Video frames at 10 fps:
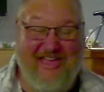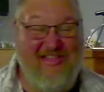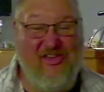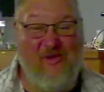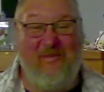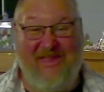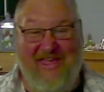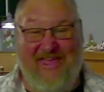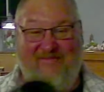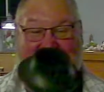Can you
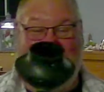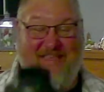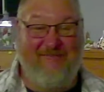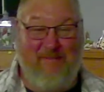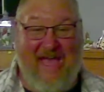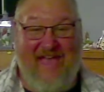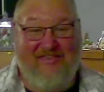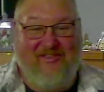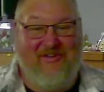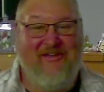believe that this
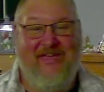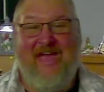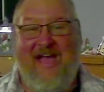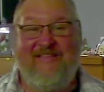pastor